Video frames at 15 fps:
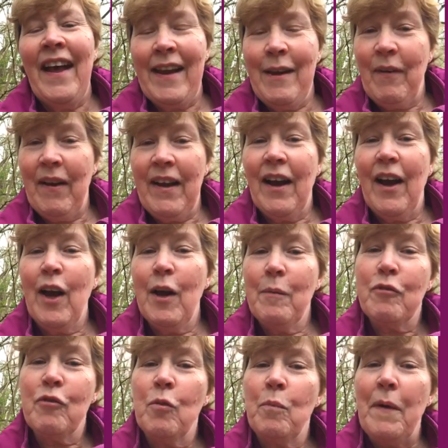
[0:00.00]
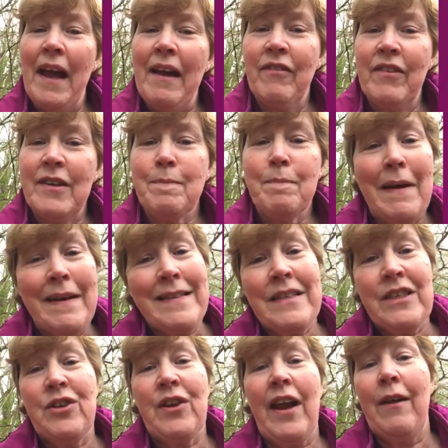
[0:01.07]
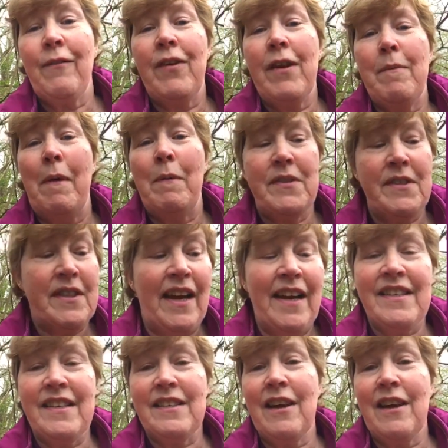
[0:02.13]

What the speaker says: Anyway, I hope you're all behaving as best as you can for your mums and dads.